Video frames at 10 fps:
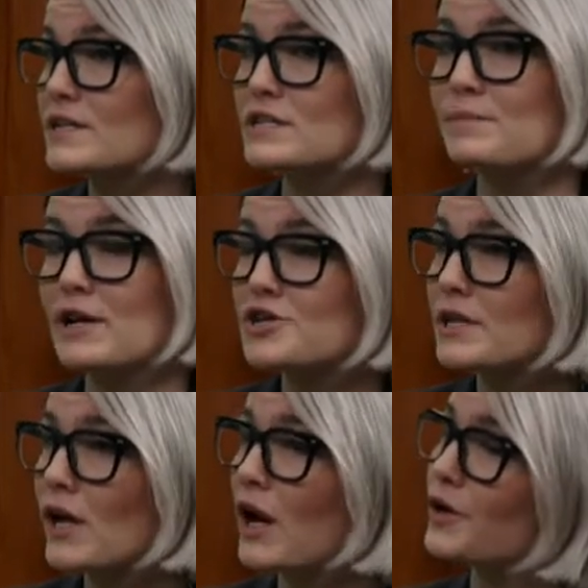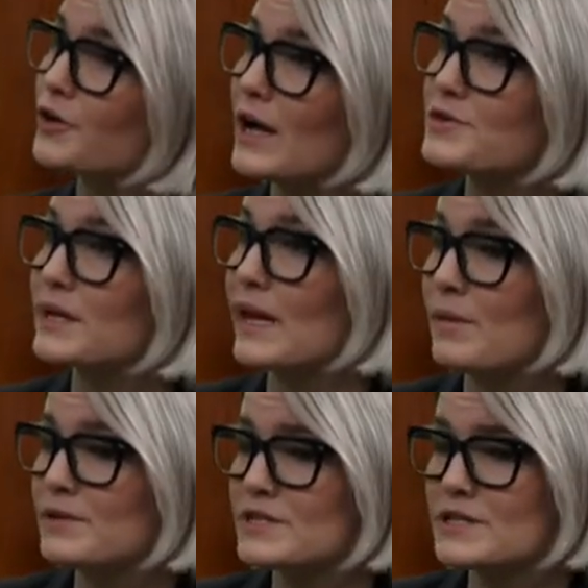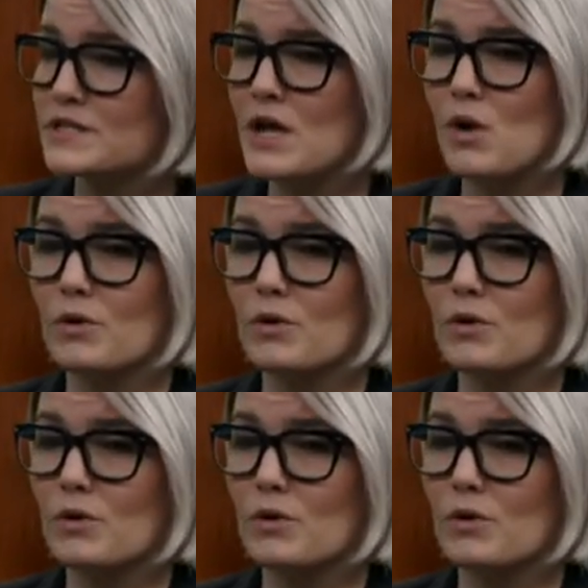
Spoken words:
especially on undergraduate campuses